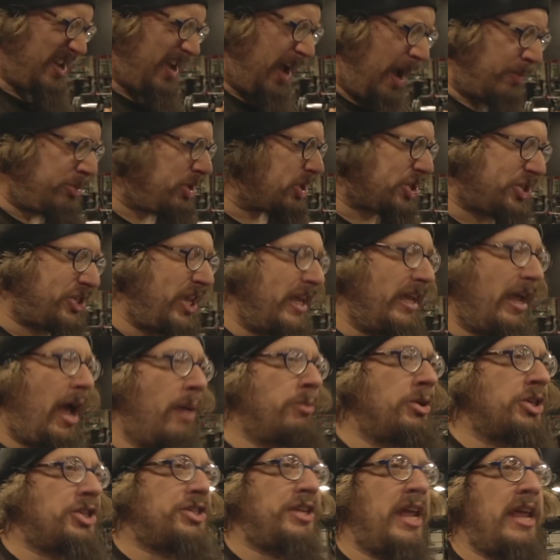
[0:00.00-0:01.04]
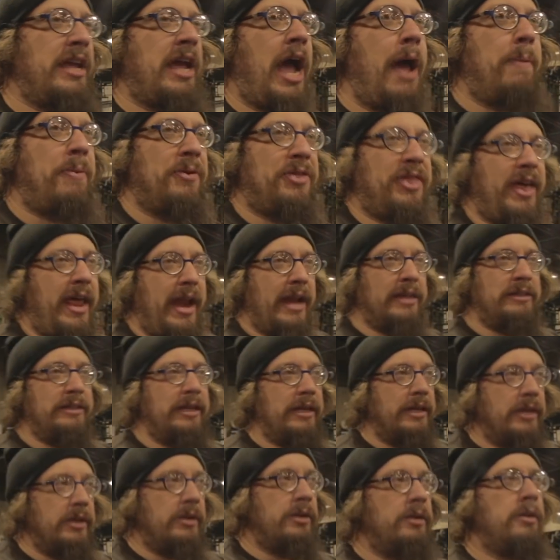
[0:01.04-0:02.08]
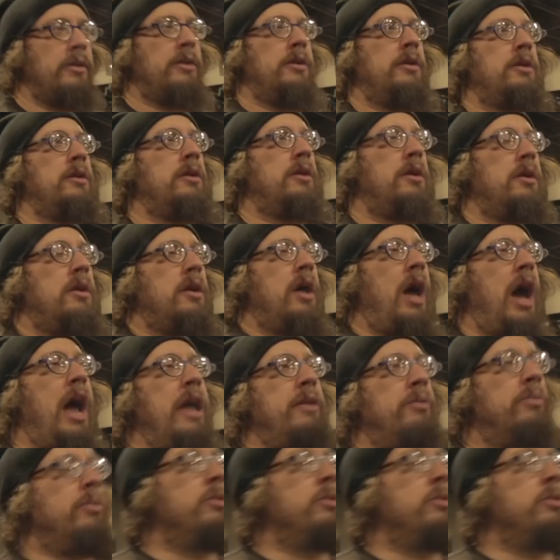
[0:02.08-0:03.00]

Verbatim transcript: I'm just thinking, I'm just saying hypothetically. Hi,